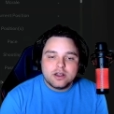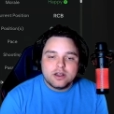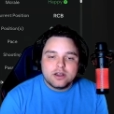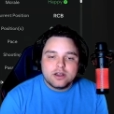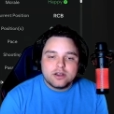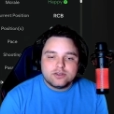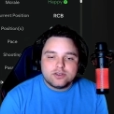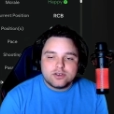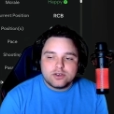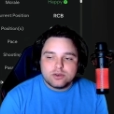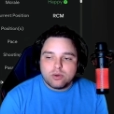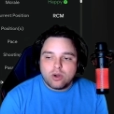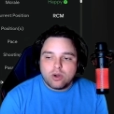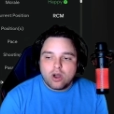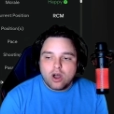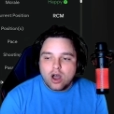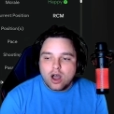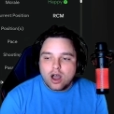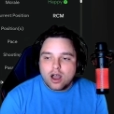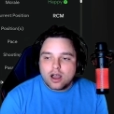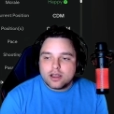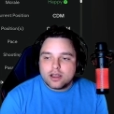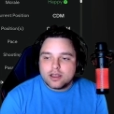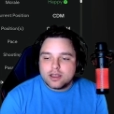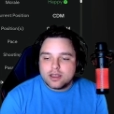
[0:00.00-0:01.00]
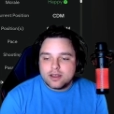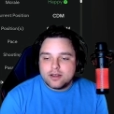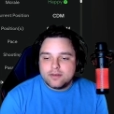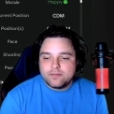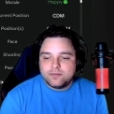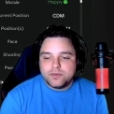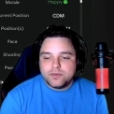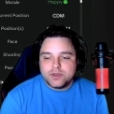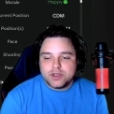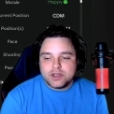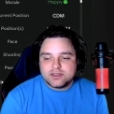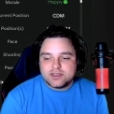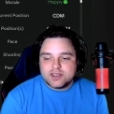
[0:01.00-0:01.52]
to Hogg,
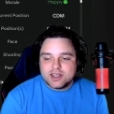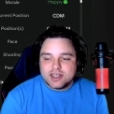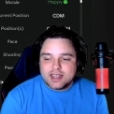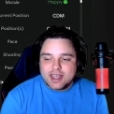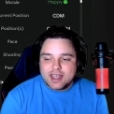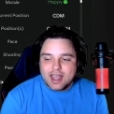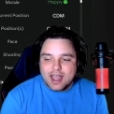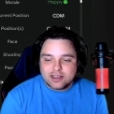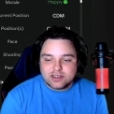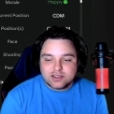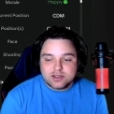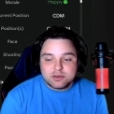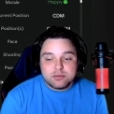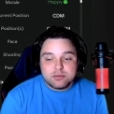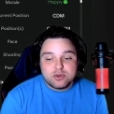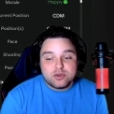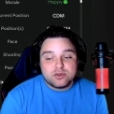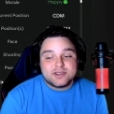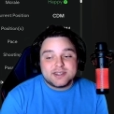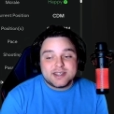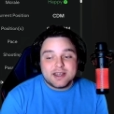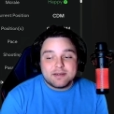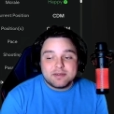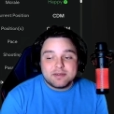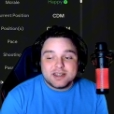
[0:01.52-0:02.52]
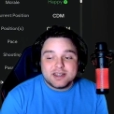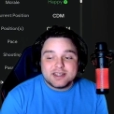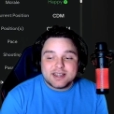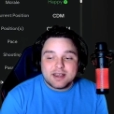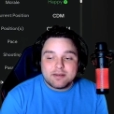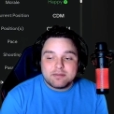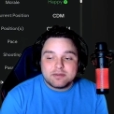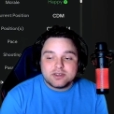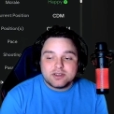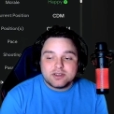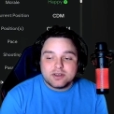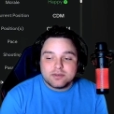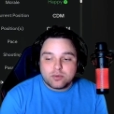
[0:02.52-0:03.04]
you can see Casamu
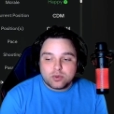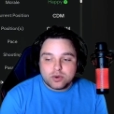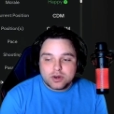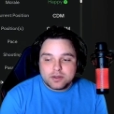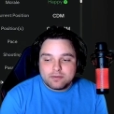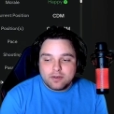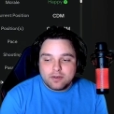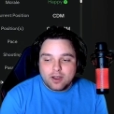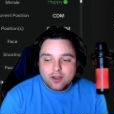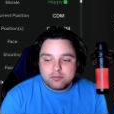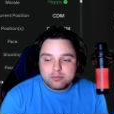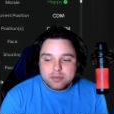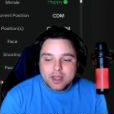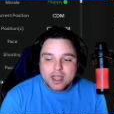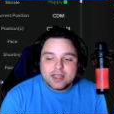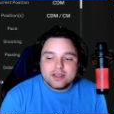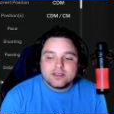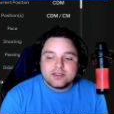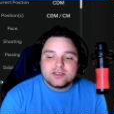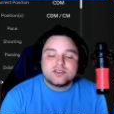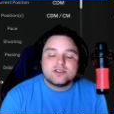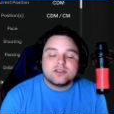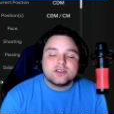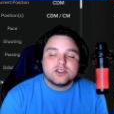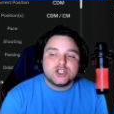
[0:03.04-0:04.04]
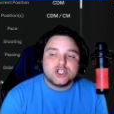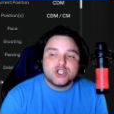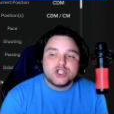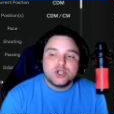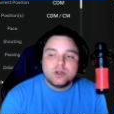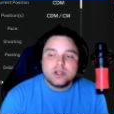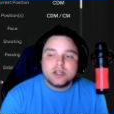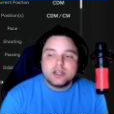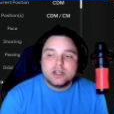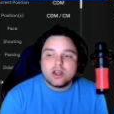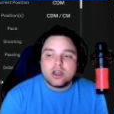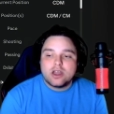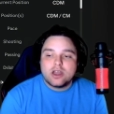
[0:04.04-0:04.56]
77 to 45 pace. The
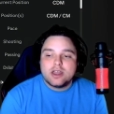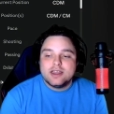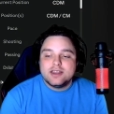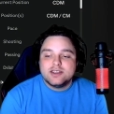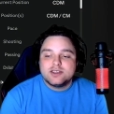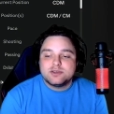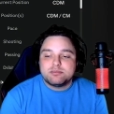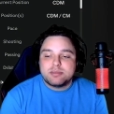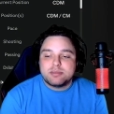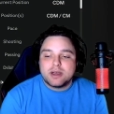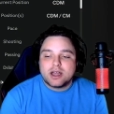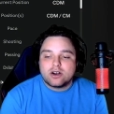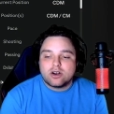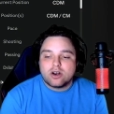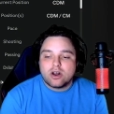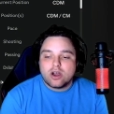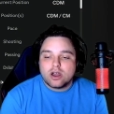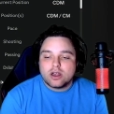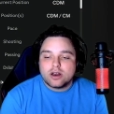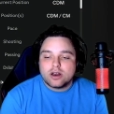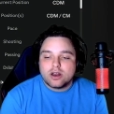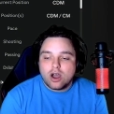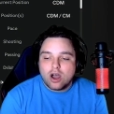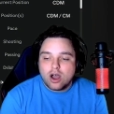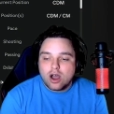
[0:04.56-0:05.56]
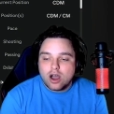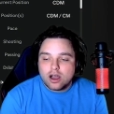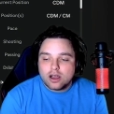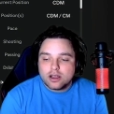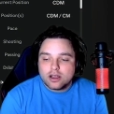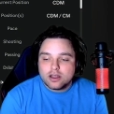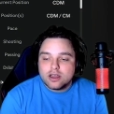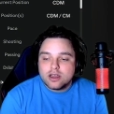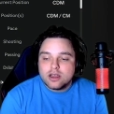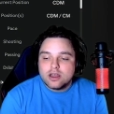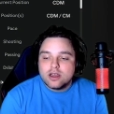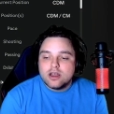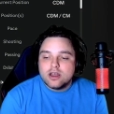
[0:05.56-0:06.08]
shooting is better on
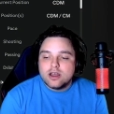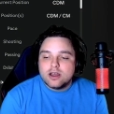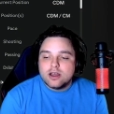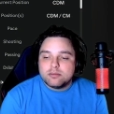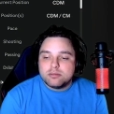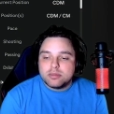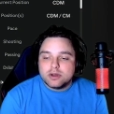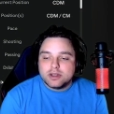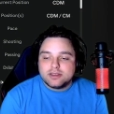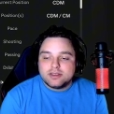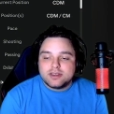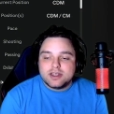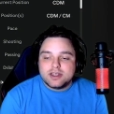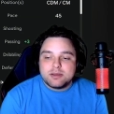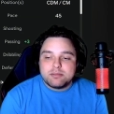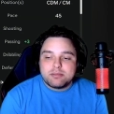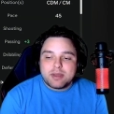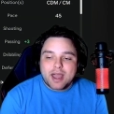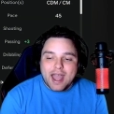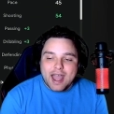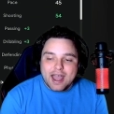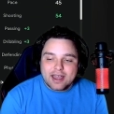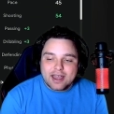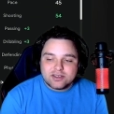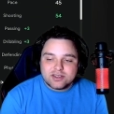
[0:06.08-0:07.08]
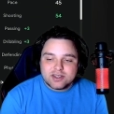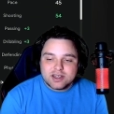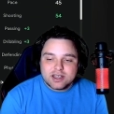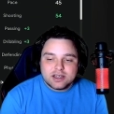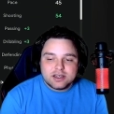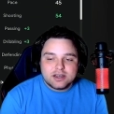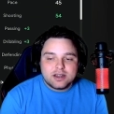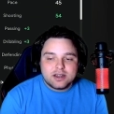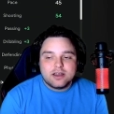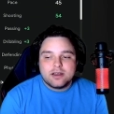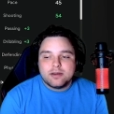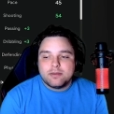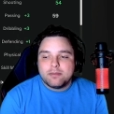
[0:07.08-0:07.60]
Hogg, but the
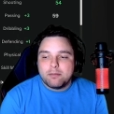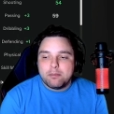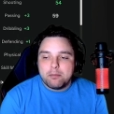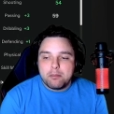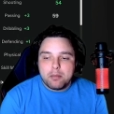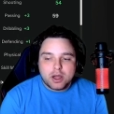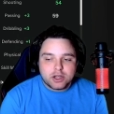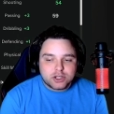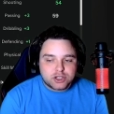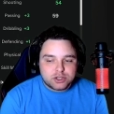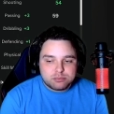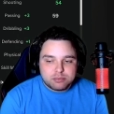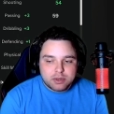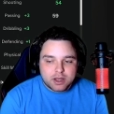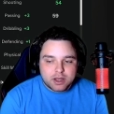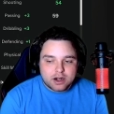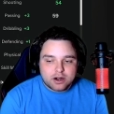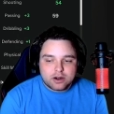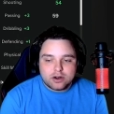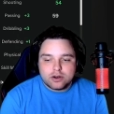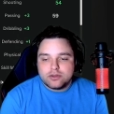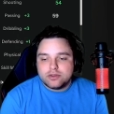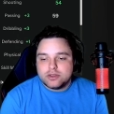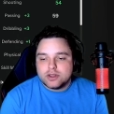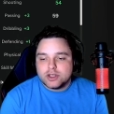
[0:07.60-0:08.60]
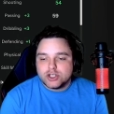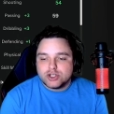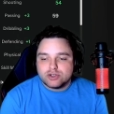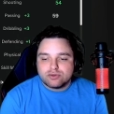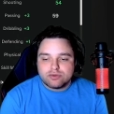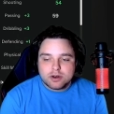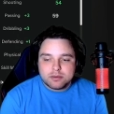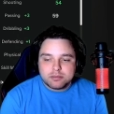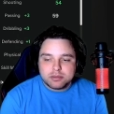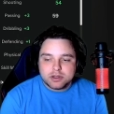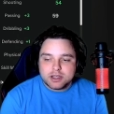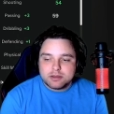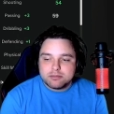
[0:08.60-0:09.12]
passing much better, the
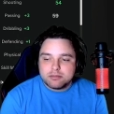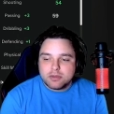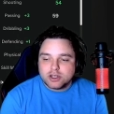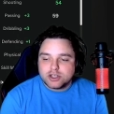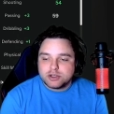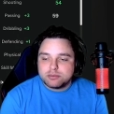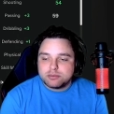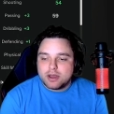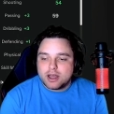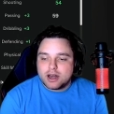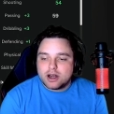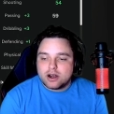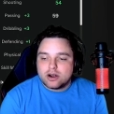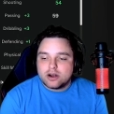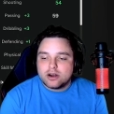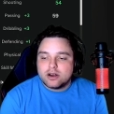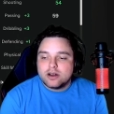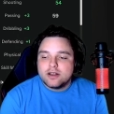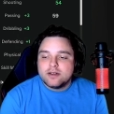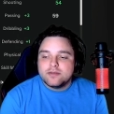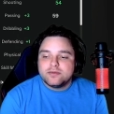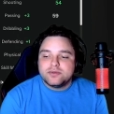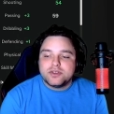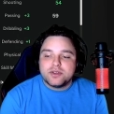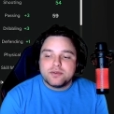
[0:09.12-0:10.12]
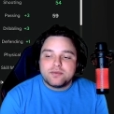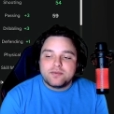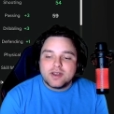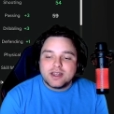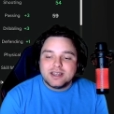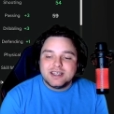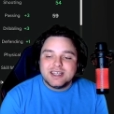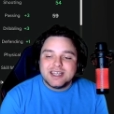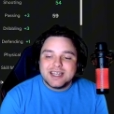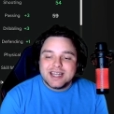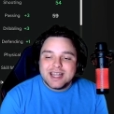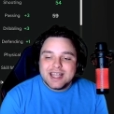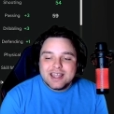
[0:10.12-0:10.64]
dribbling much better.
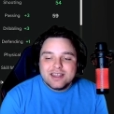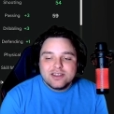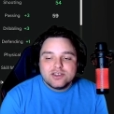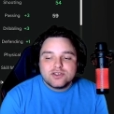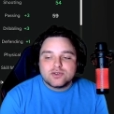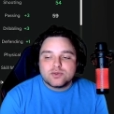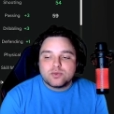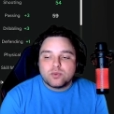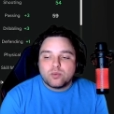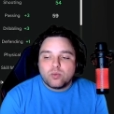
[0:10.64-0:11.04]
Defending is